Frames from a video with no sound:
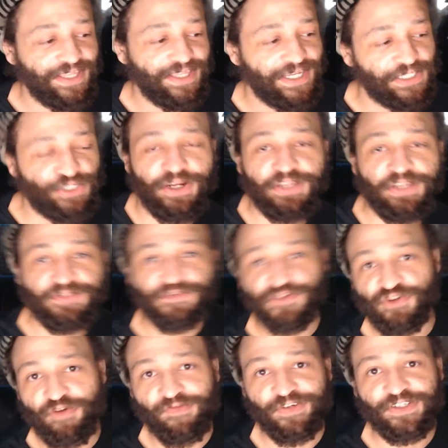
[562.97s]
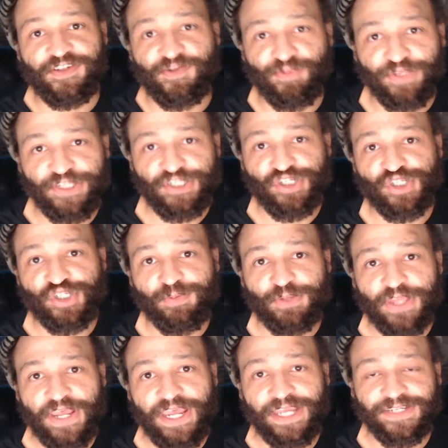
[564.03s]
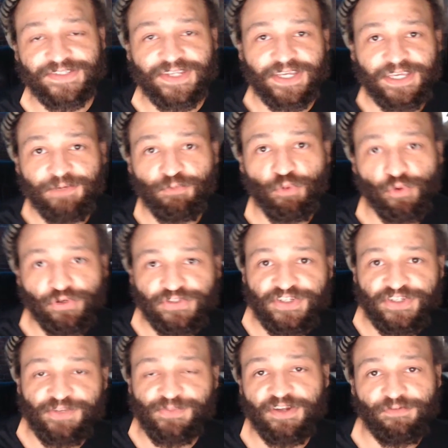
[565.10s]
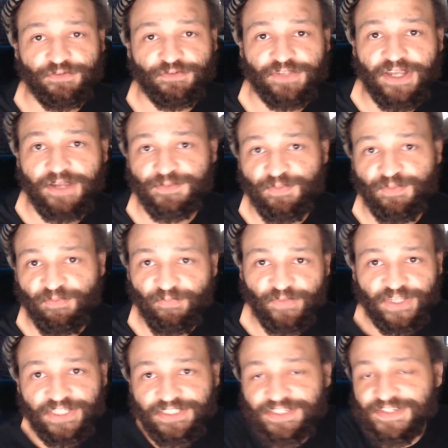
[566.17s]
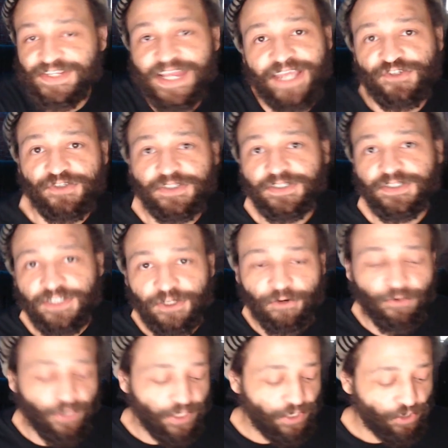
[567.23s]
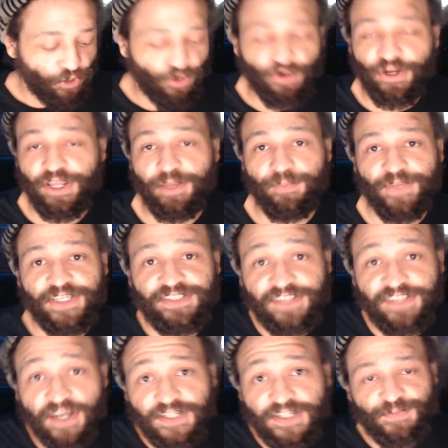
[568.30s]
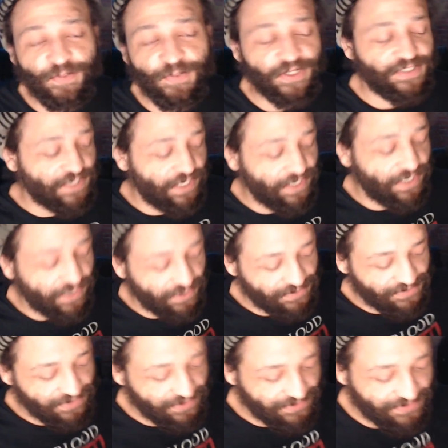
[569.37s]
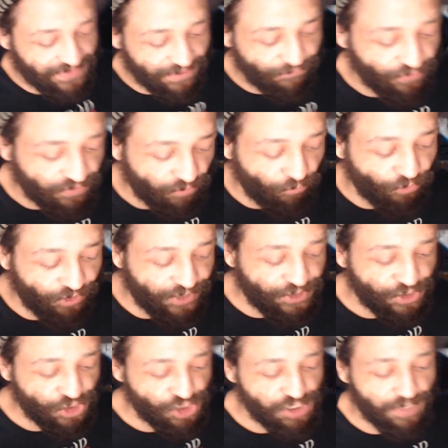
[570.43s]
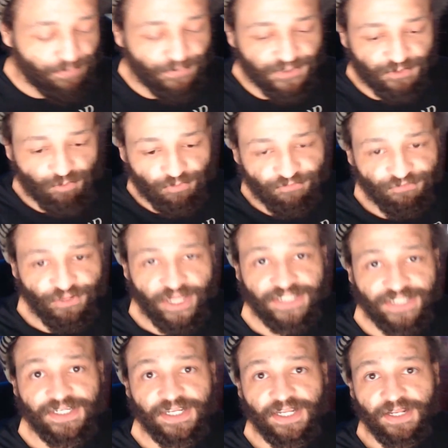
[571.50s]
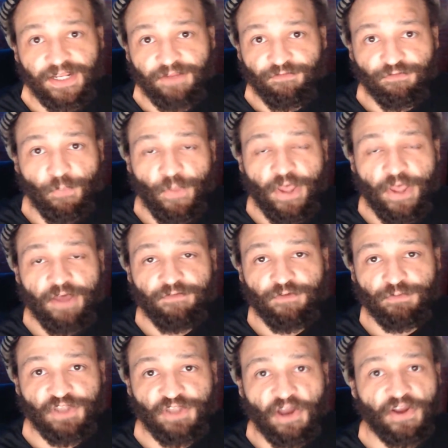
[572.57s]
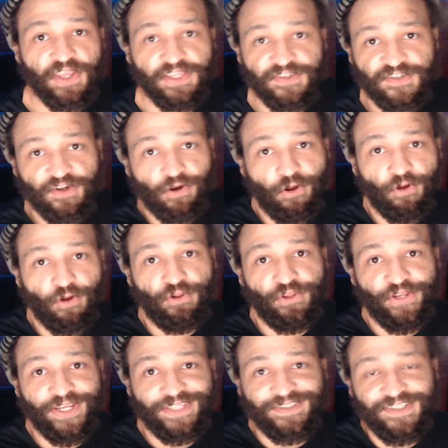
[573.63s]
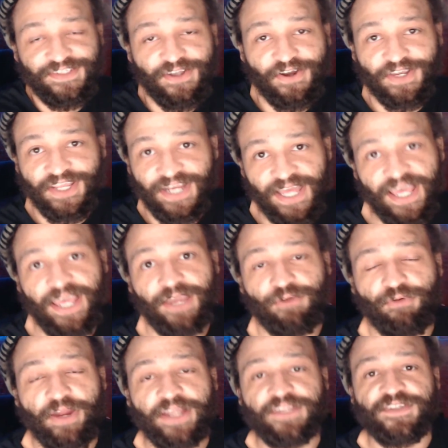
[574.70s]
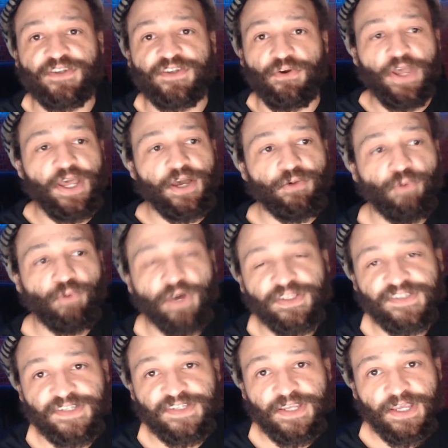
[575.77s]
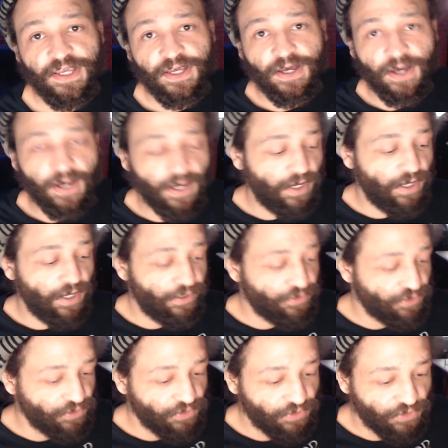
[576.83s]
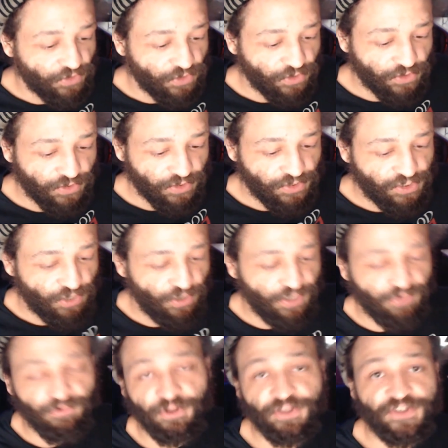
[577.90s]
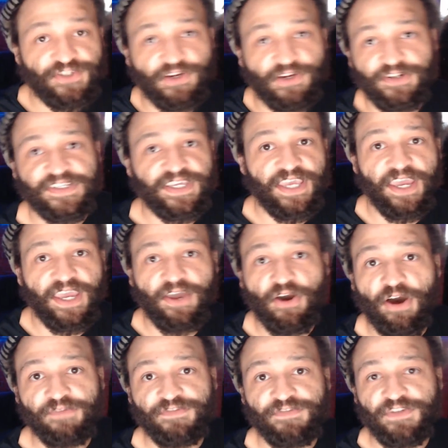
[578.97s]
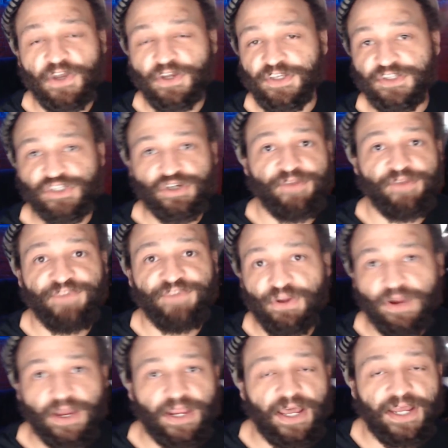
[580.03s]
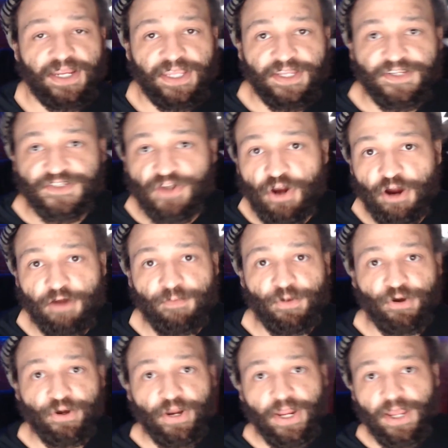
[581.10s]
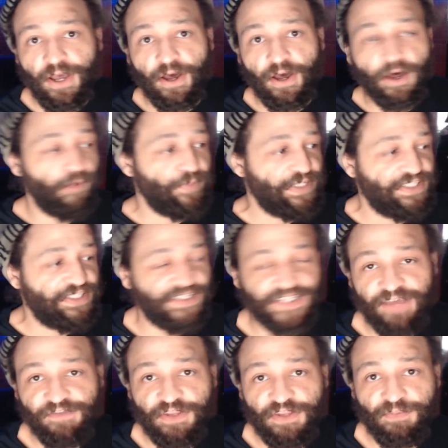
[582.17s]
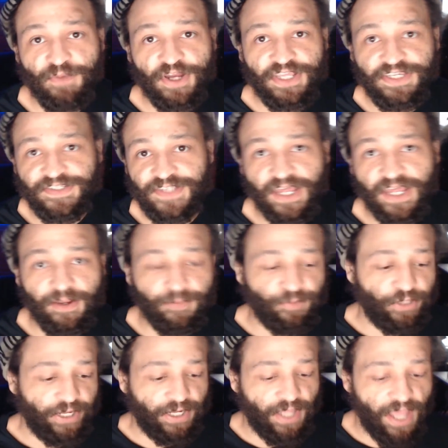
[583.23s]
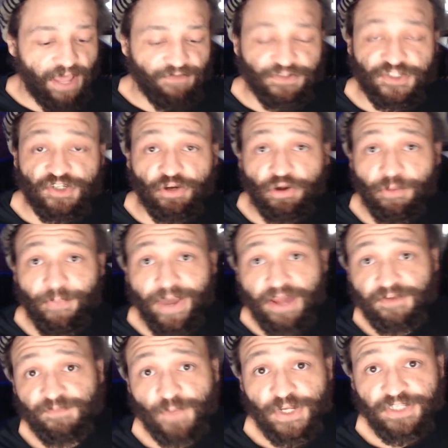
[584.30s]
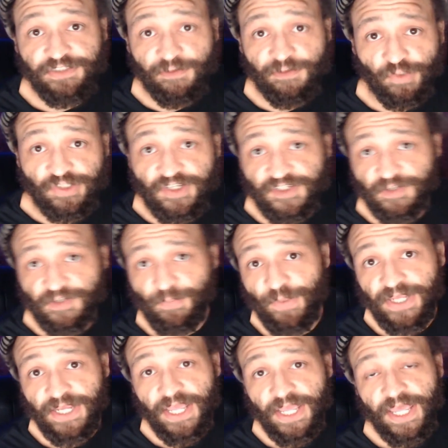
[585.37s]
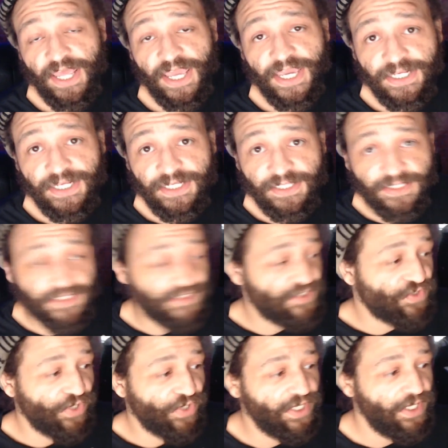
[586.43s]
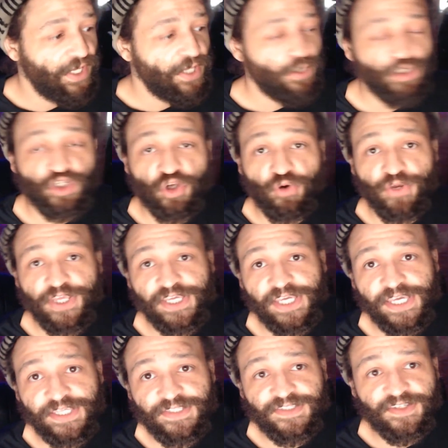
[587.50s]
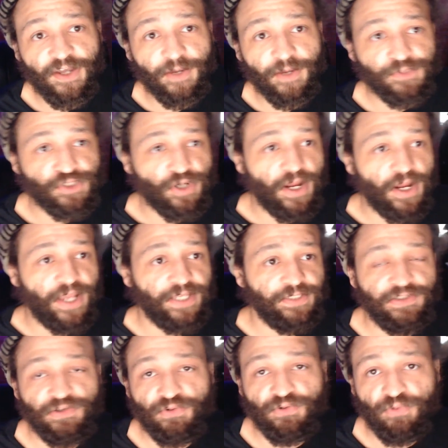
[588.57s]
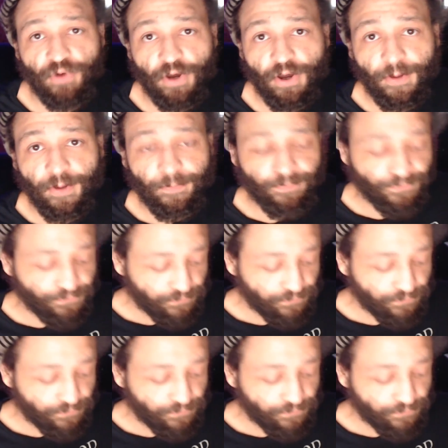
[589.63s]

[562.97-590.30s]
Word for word: that transfers over into his relationship with Egg. It's like he warns him several times. He doesn't actually, you know, hurt him. He does, but it's like it's it's different. The relationship is reflected from from Dunk and Ser Arlan into Dunk and Egg, right? So once uh, the the the tourney really starts to kick off, Dunk is trying to figure out how to get his armor. Um, he doesn't have any money. He's got to like have a certain amount of money to participate in this tourney. So he ends up trying to um,